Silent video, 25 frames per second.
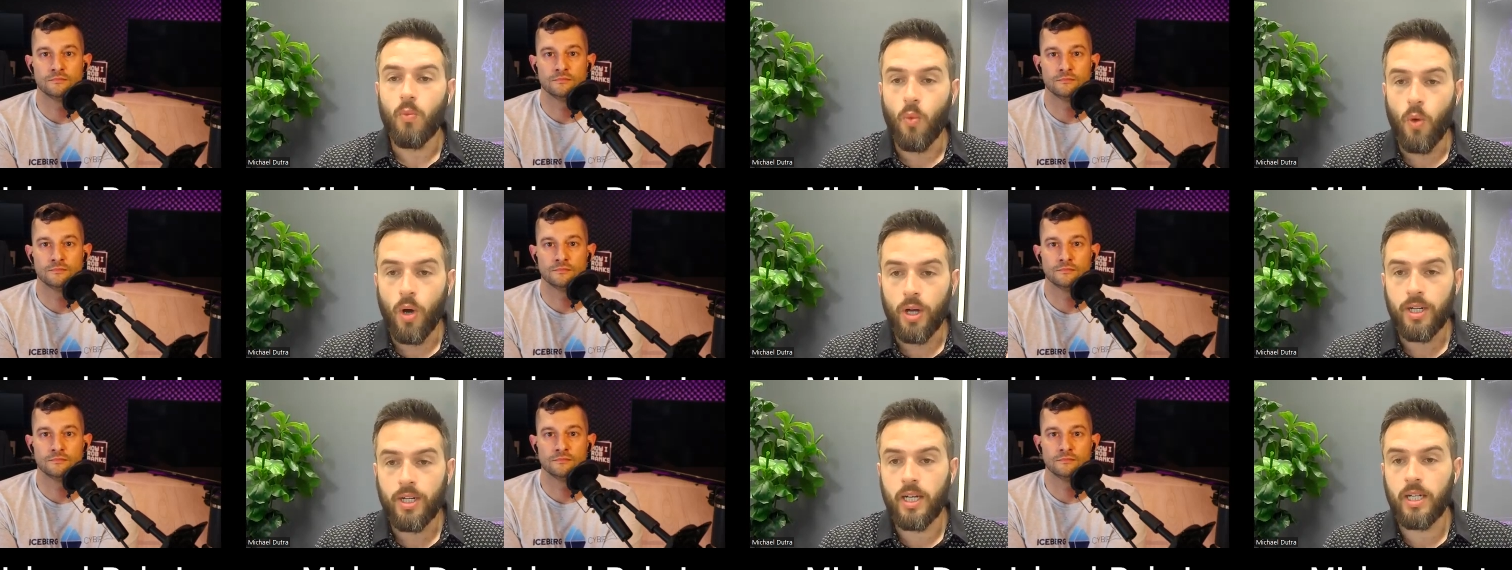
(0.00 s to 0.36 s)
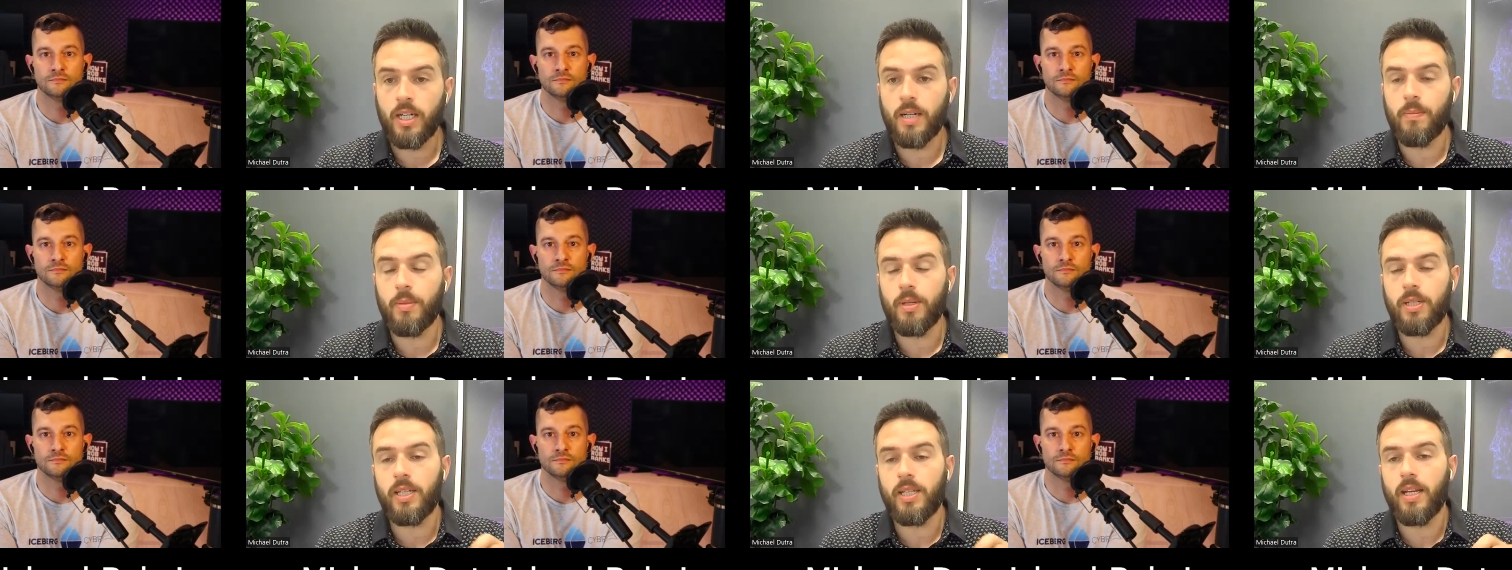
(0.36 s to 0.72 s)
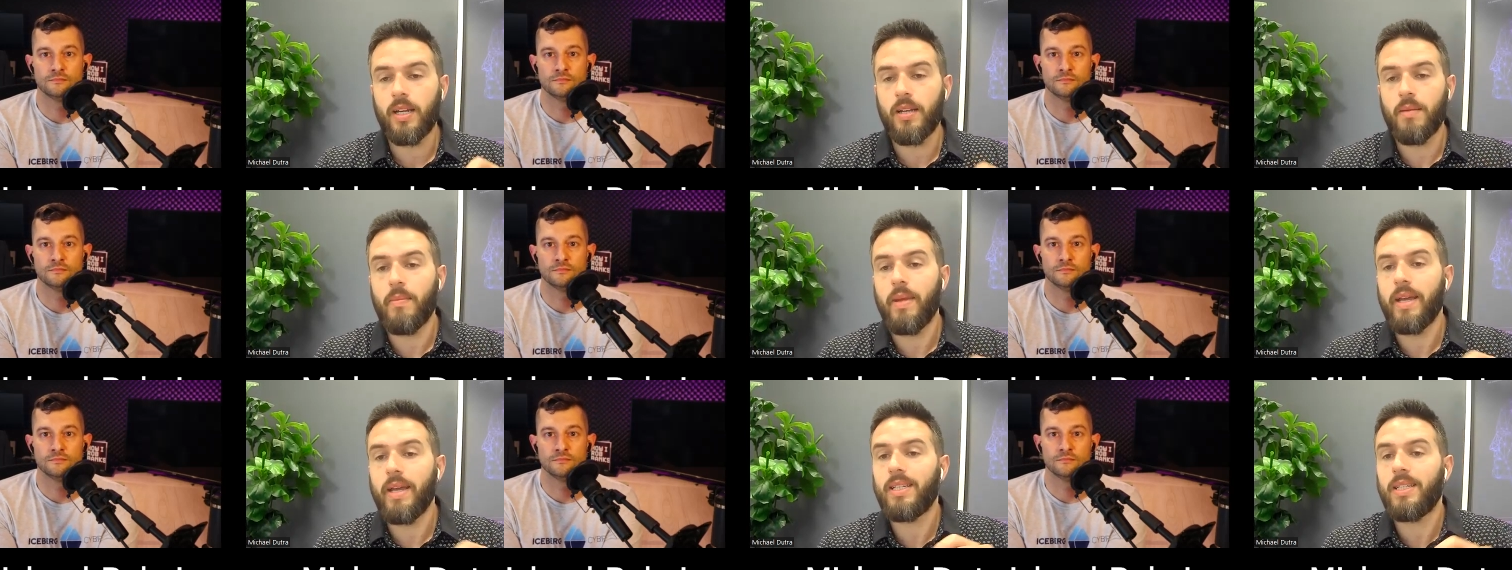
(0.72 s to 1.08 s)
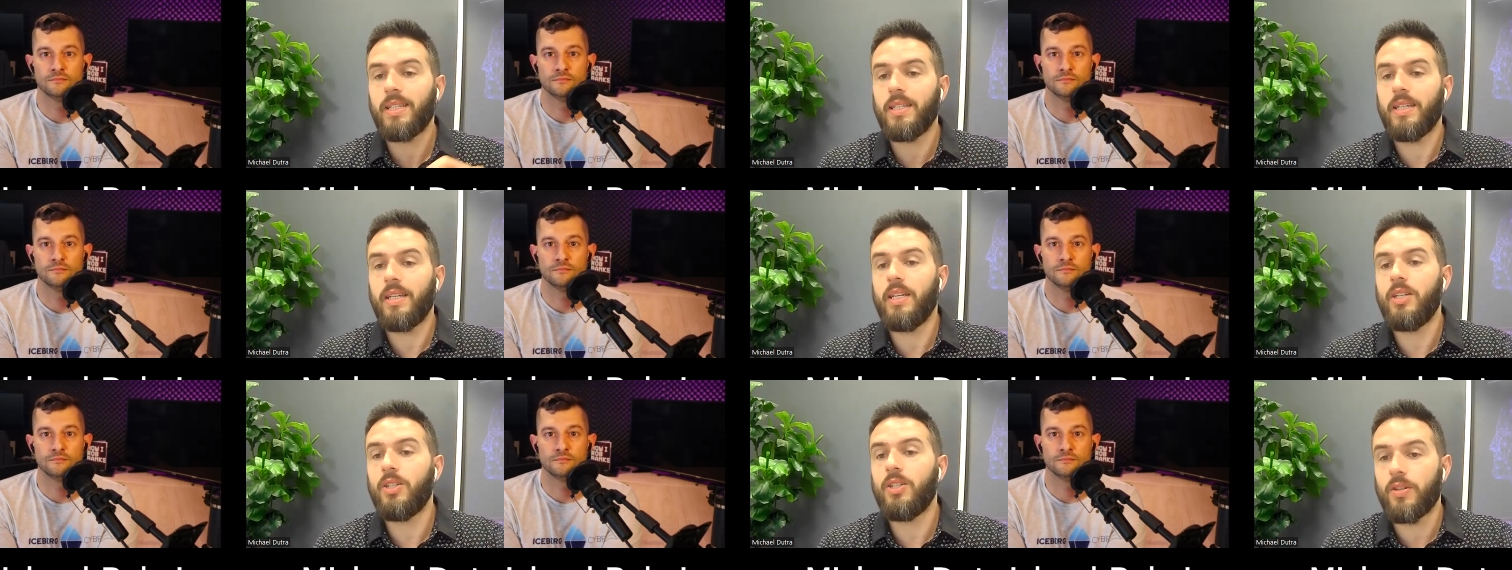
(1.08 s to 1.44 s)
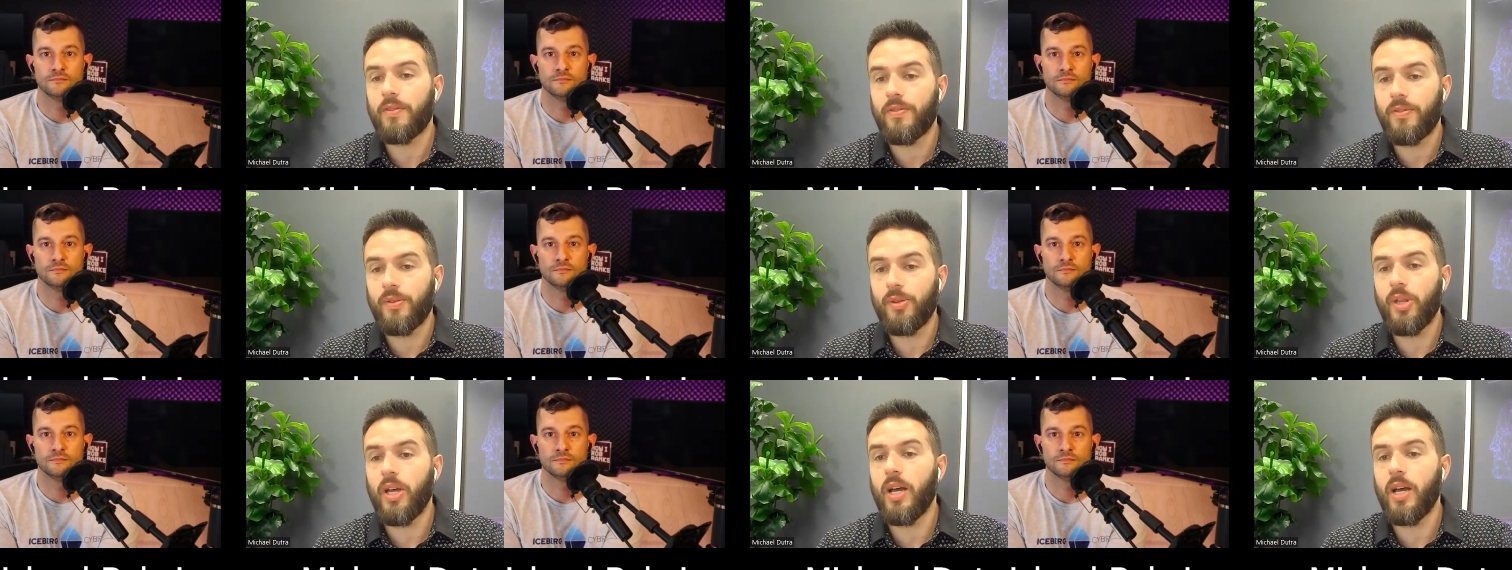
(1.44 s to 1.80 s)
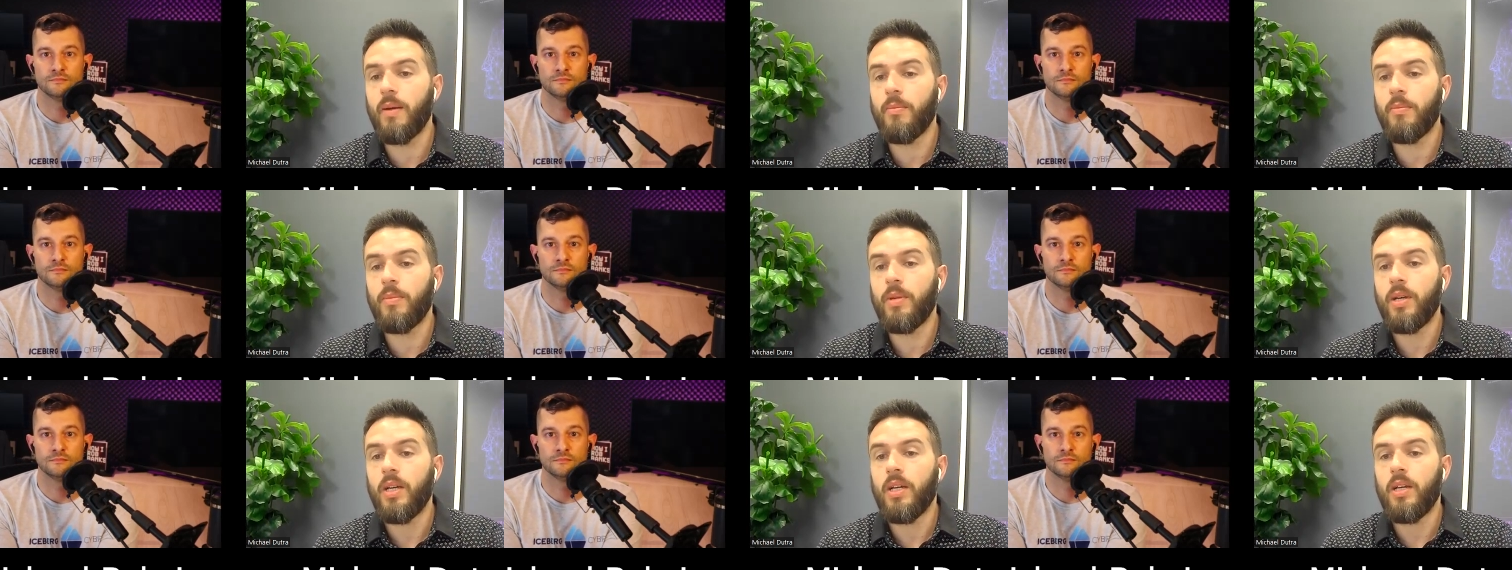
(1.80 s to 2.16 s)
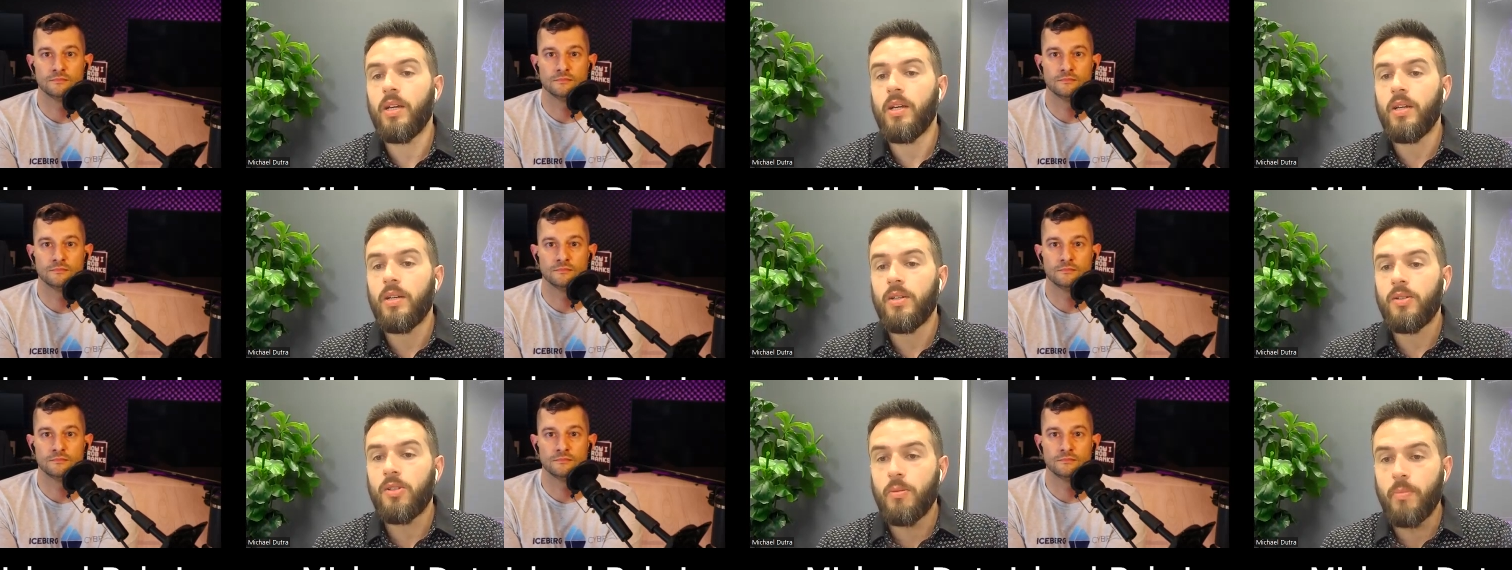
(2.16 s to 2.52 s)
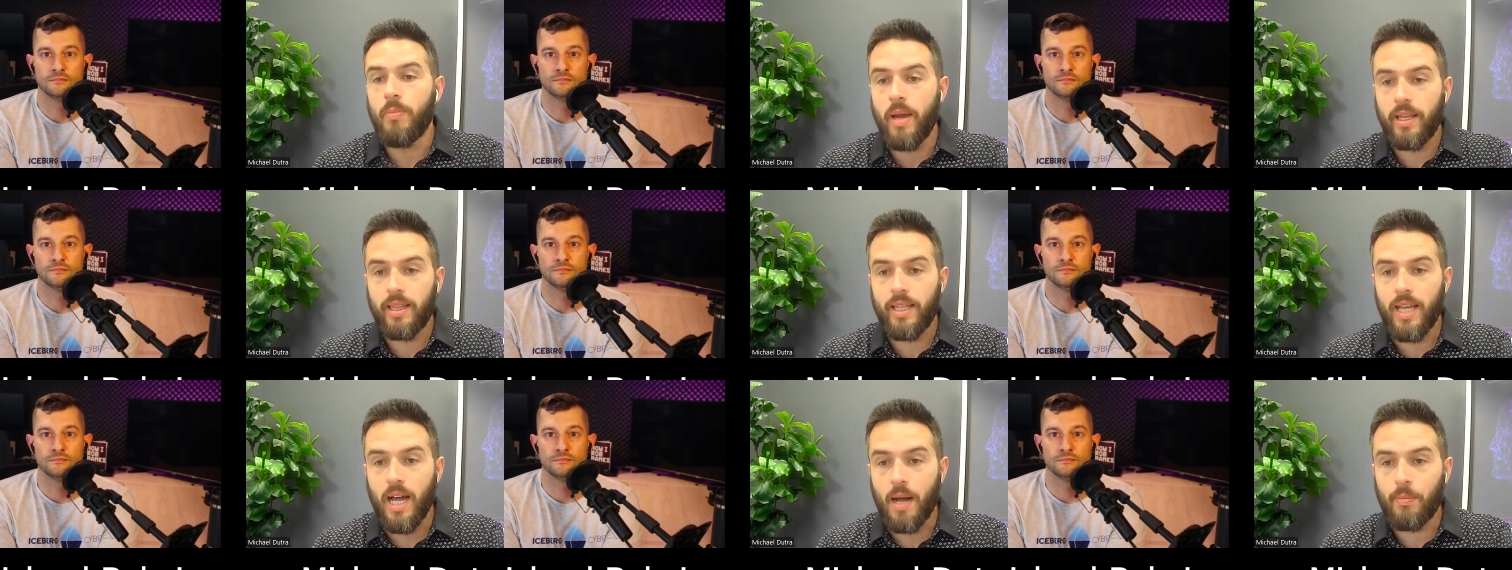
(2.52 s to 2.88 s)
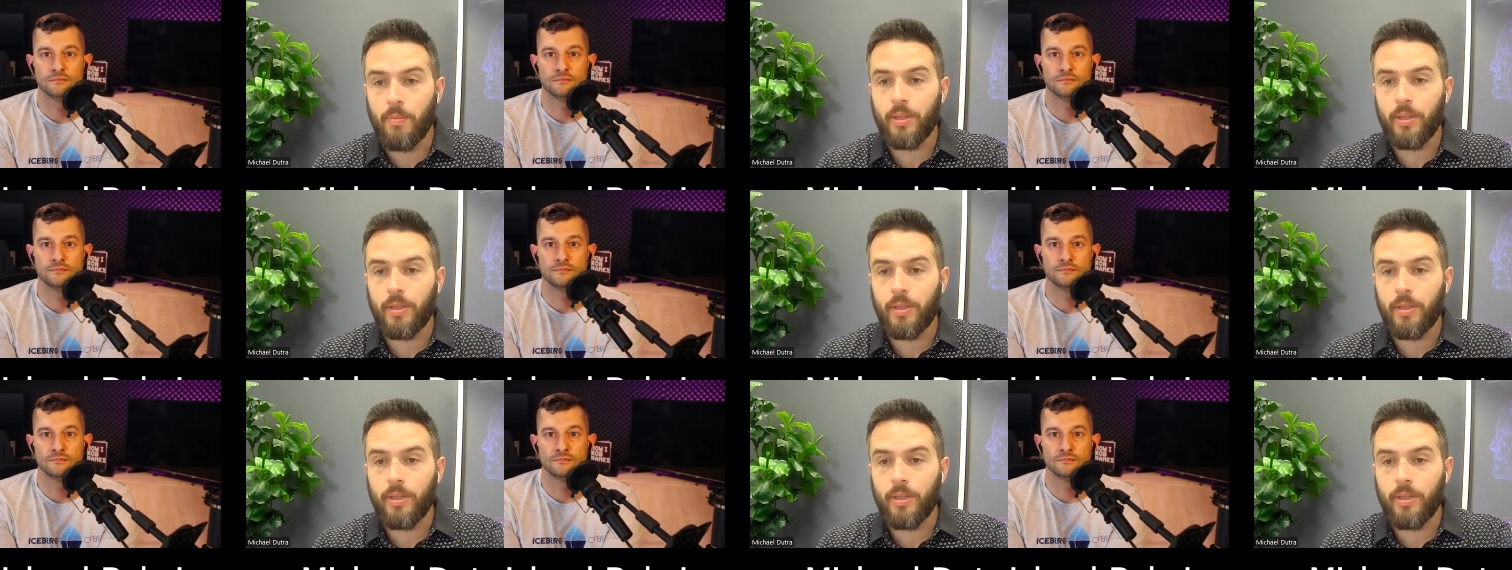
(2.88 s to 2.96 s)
Speaker 1: 100% it makes it easier for them to make the